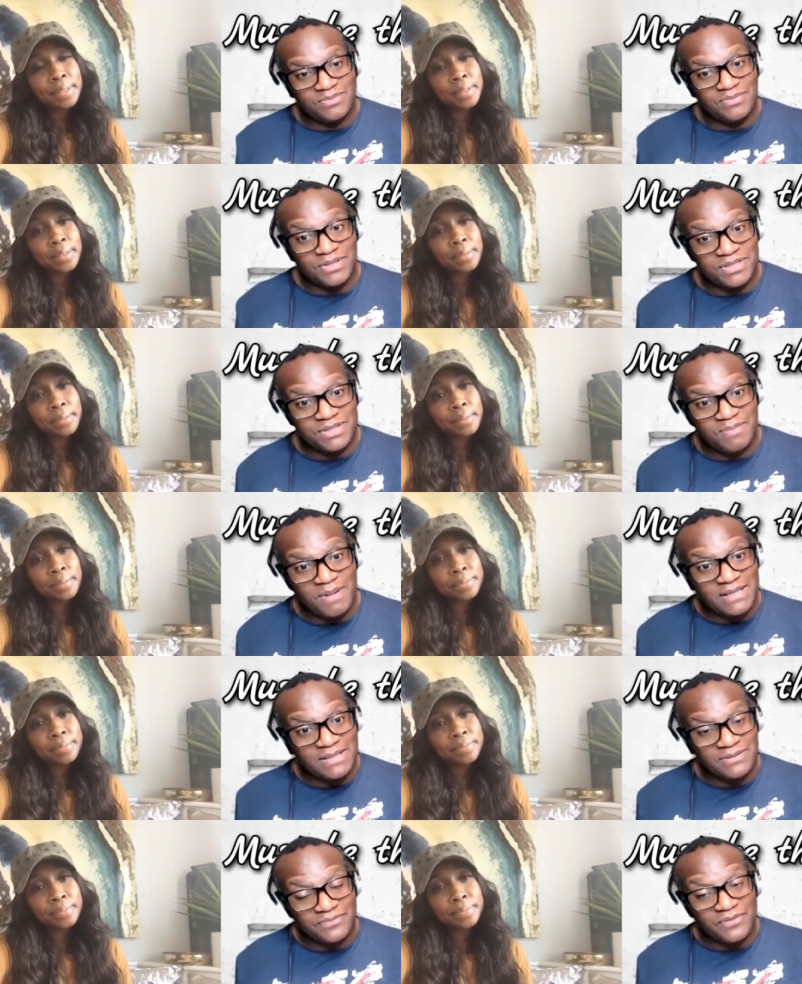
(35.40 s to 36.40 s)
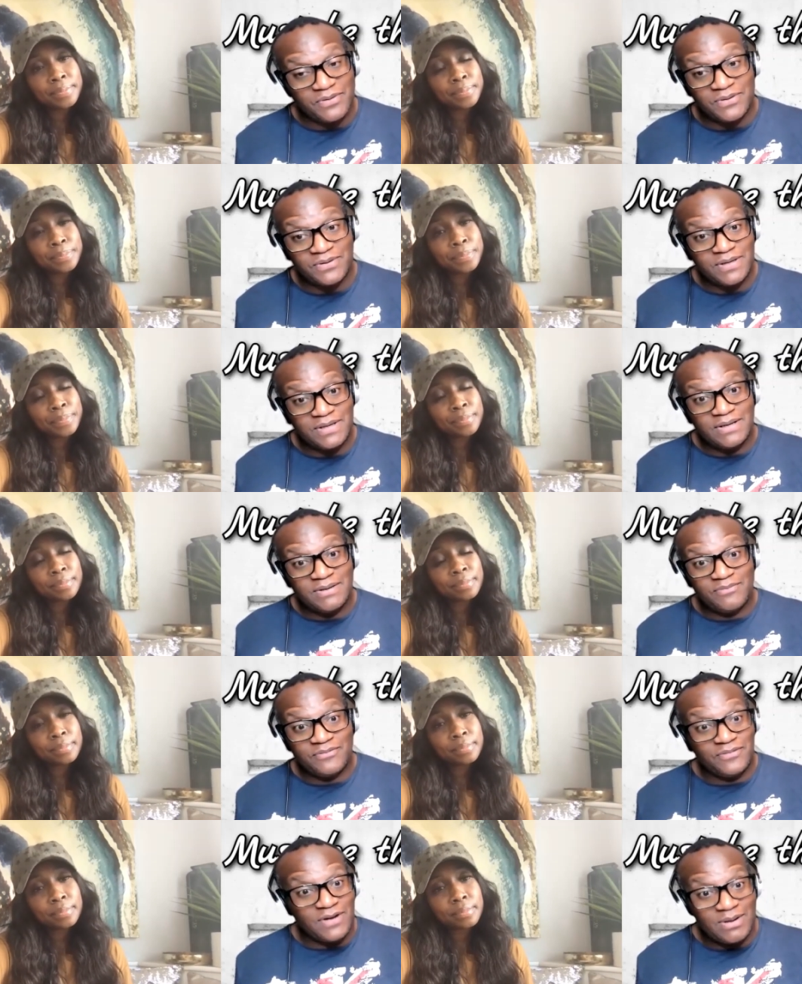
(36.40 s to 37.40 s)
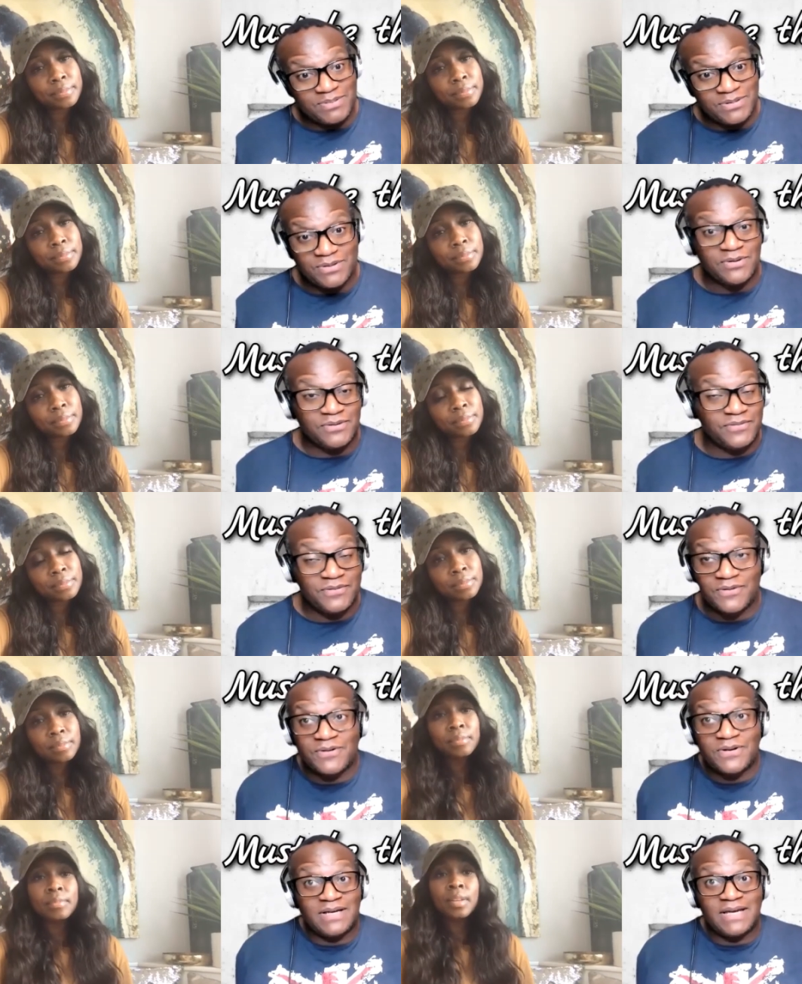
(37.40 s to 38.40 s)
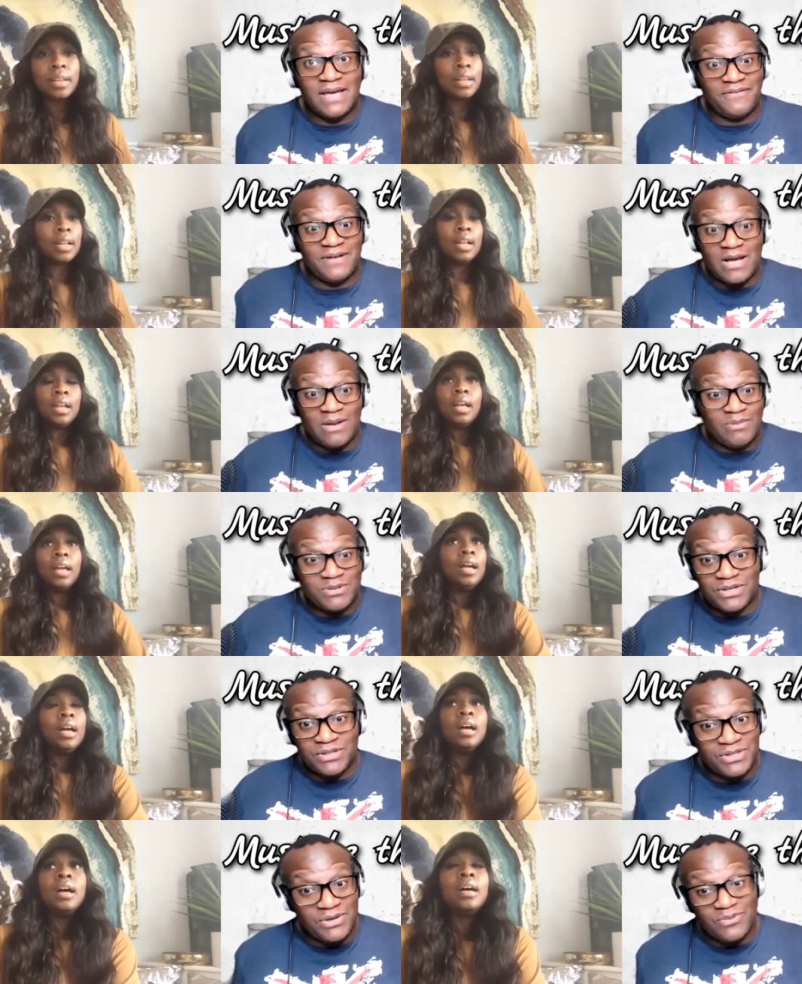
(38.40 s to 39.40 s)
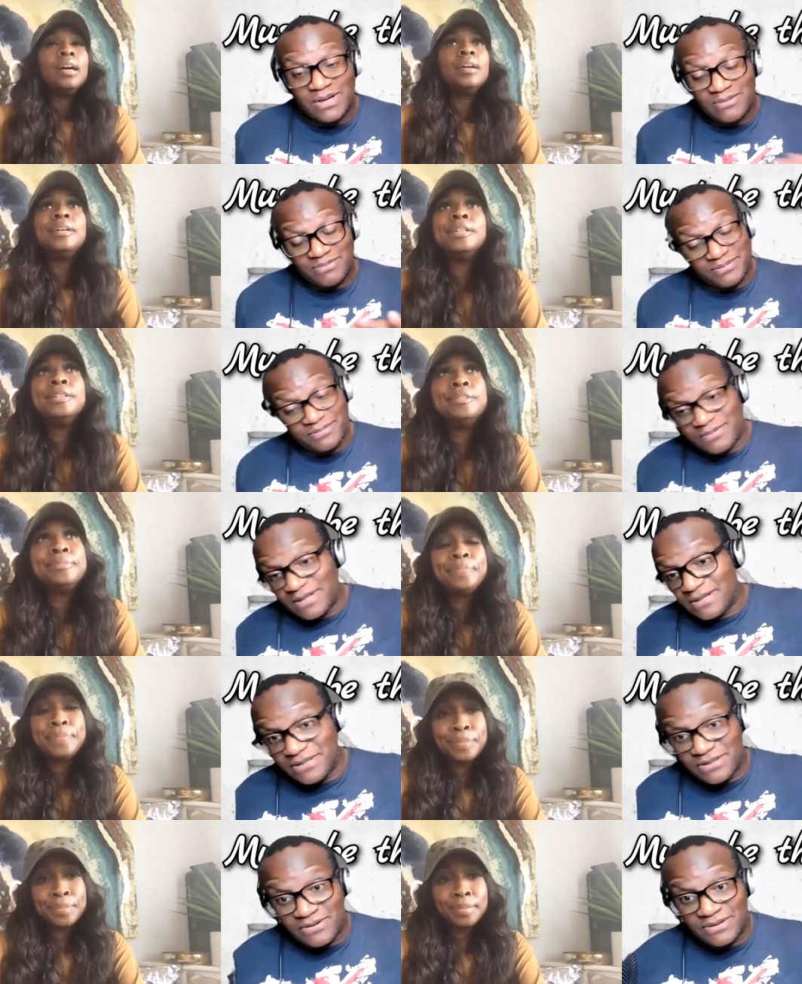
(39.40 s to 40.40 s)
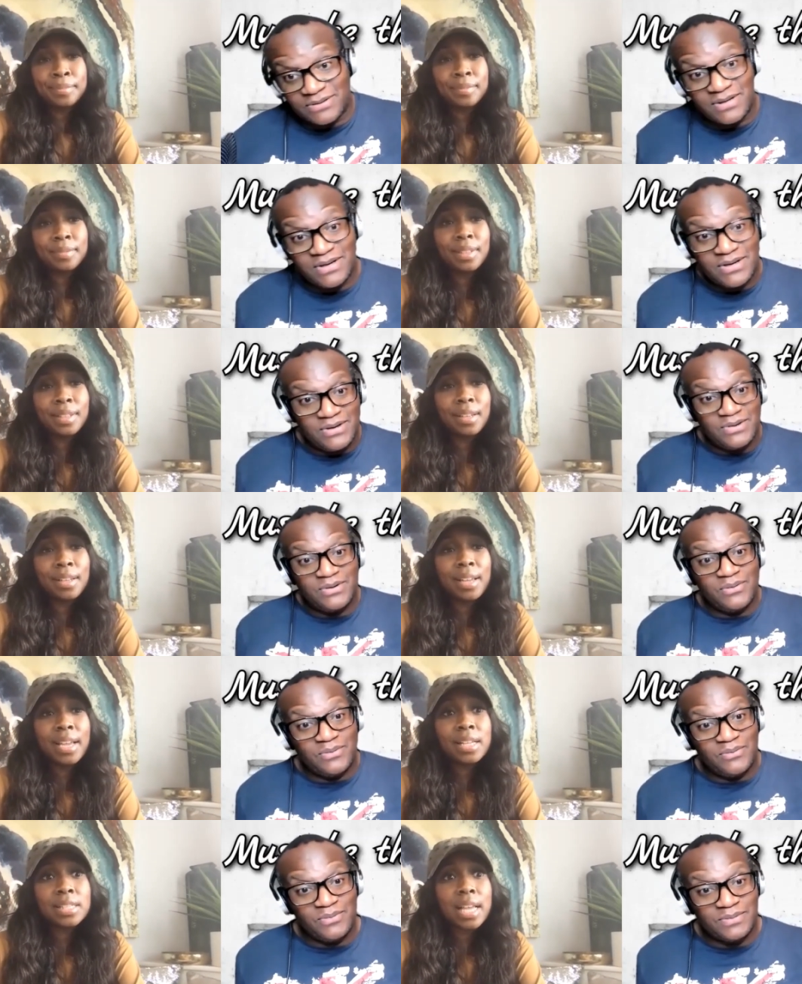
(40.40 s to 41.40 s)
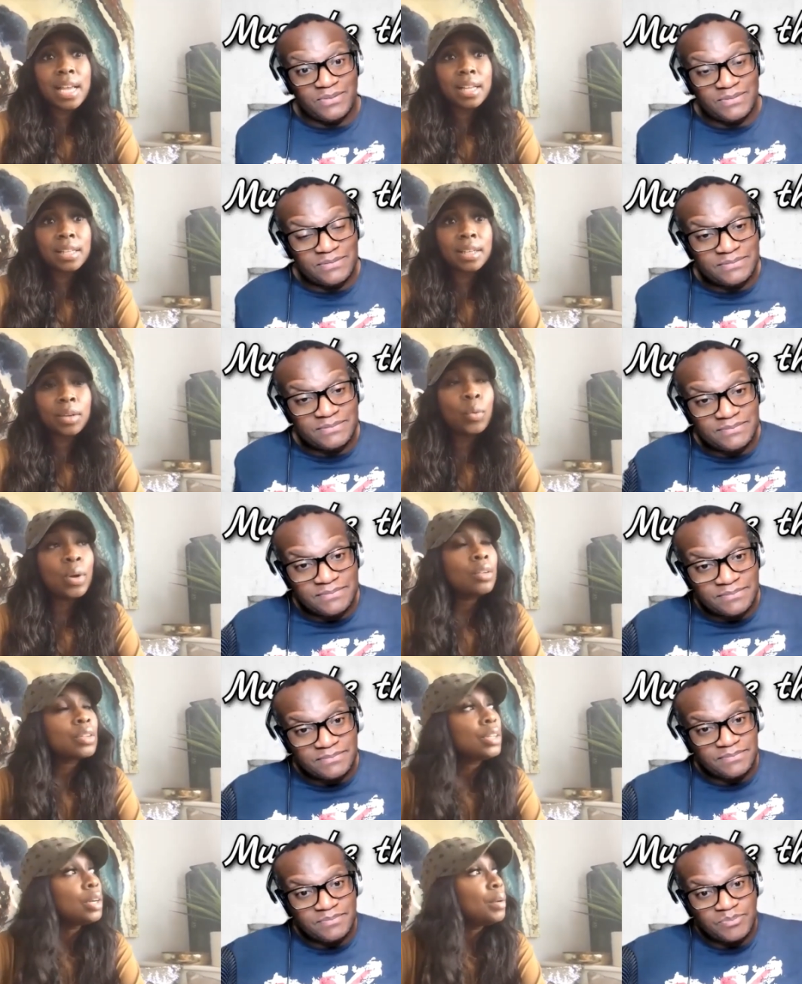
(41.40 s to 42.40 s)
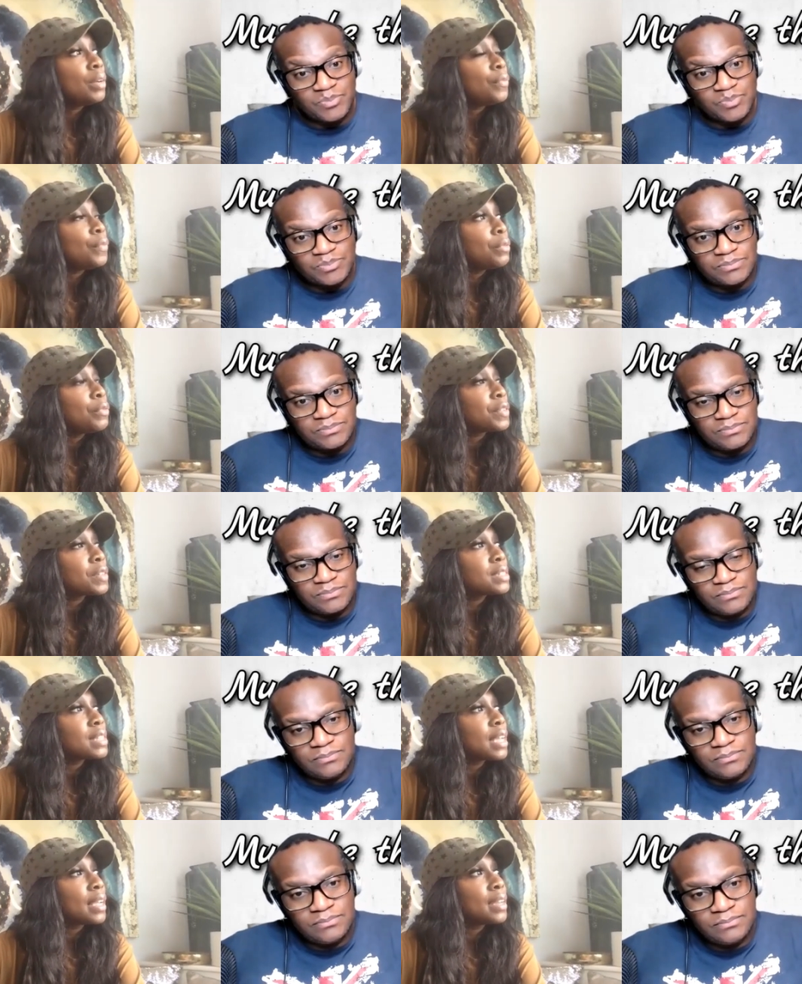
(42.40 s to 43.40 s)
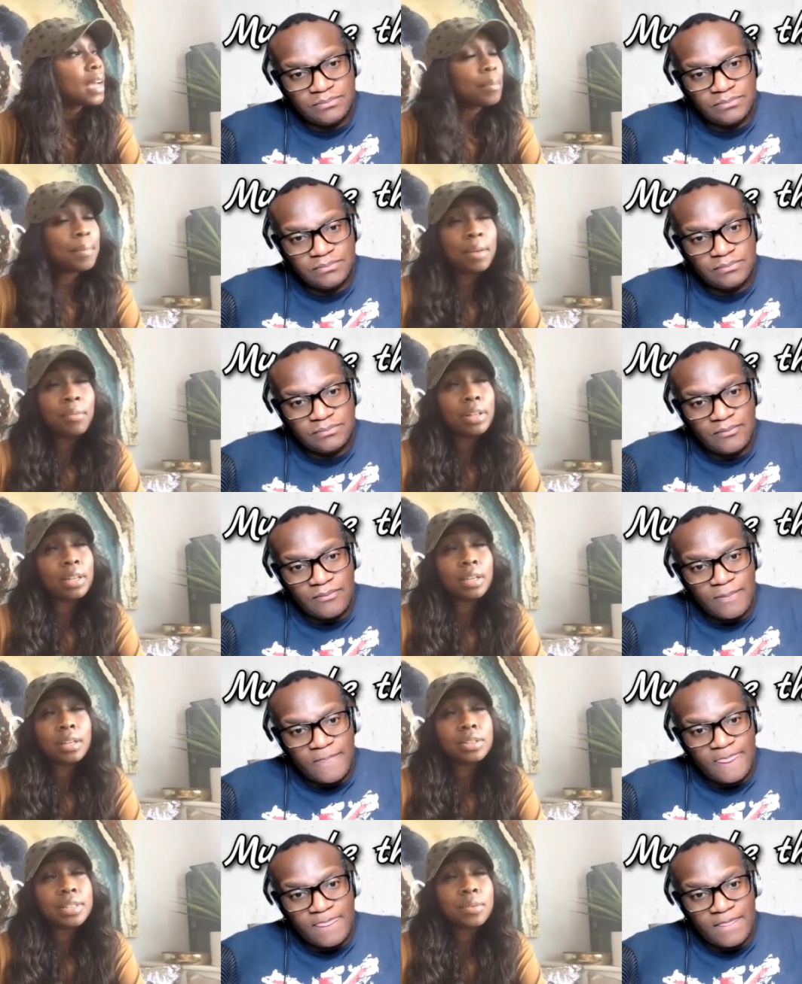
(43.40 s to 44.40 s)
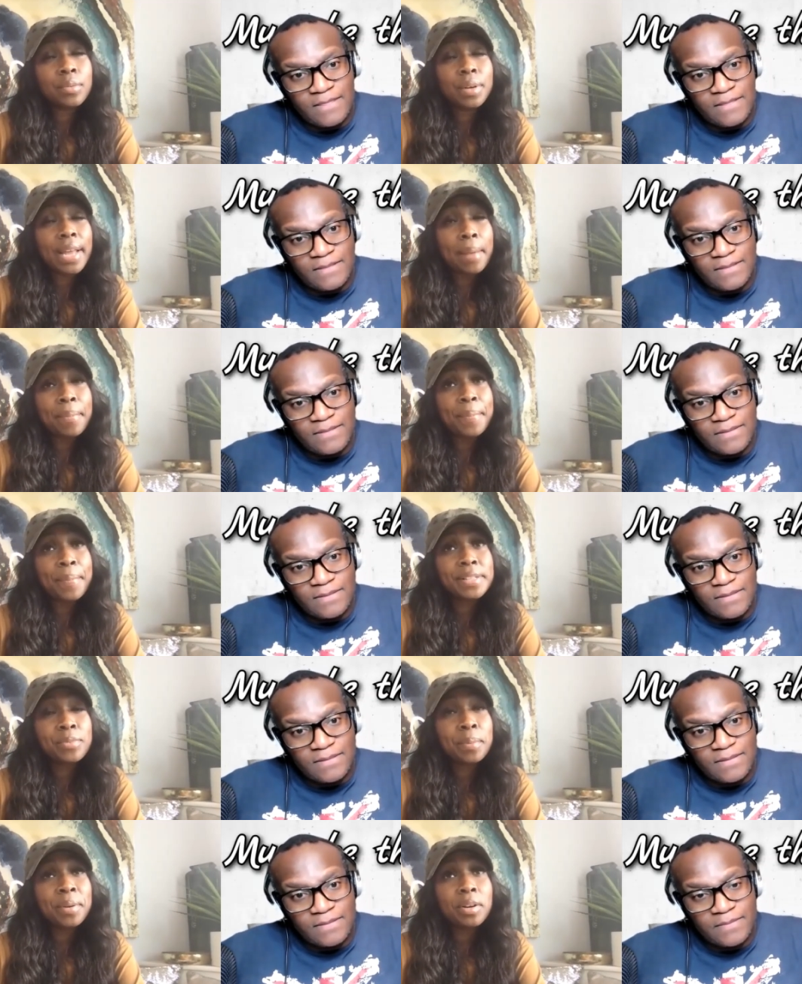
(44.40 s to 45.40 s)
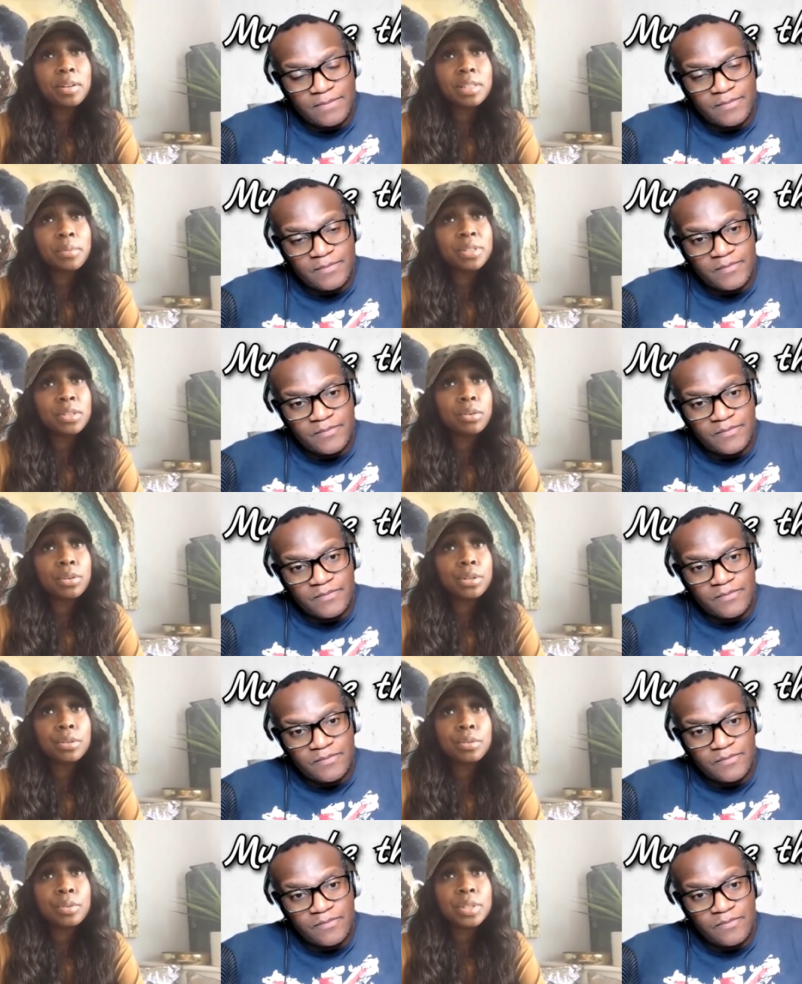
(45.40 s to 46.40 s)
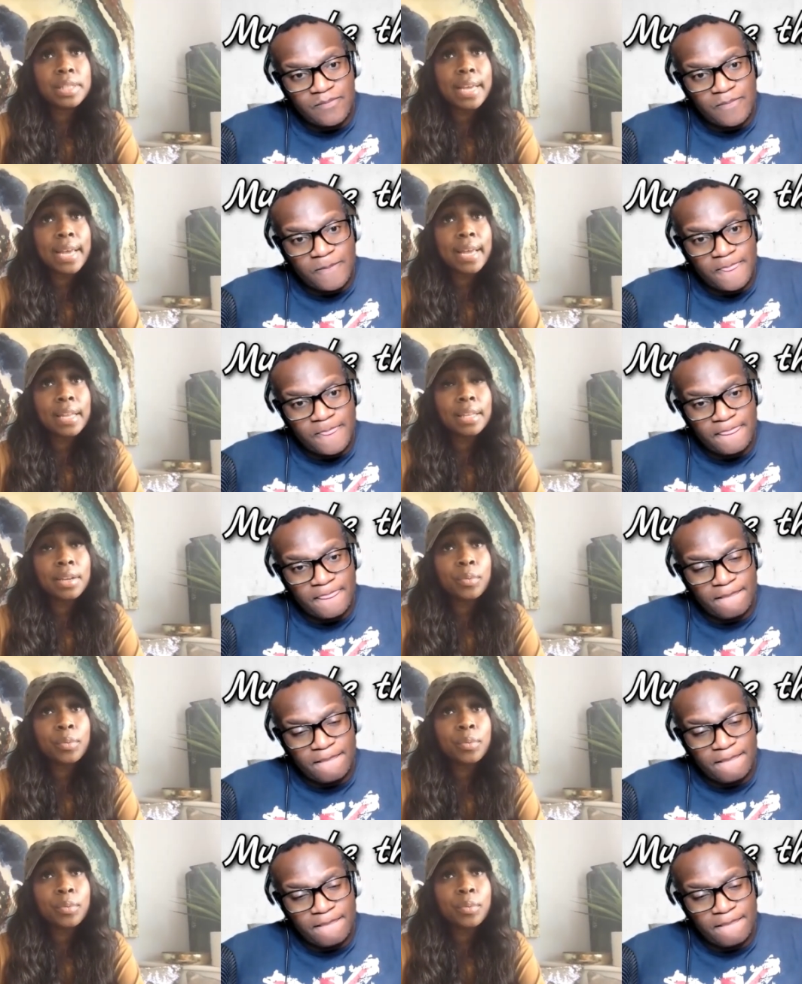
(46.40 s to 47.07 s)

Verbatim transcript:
Speaker 1: much space for flops or for if an album's not doing well, well, you know what?
Speaker 2: Exactly. Well, you know what? Well, for the second album, I really didn't understand what happened because Where My Girls that was so huge that there